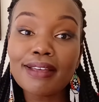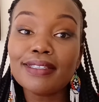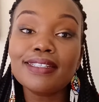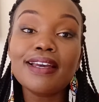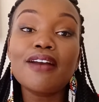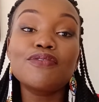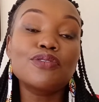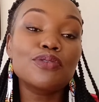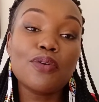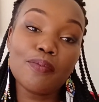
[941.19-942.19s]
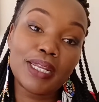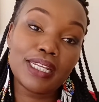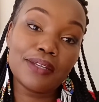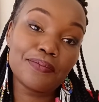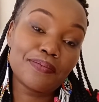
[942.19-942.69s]
I see I have so
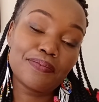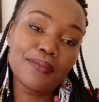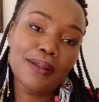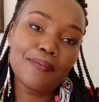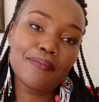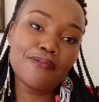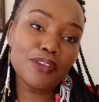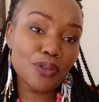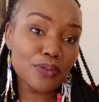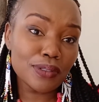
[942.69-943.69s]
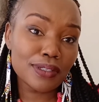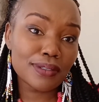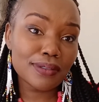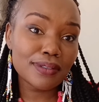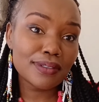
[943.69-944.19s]
many views,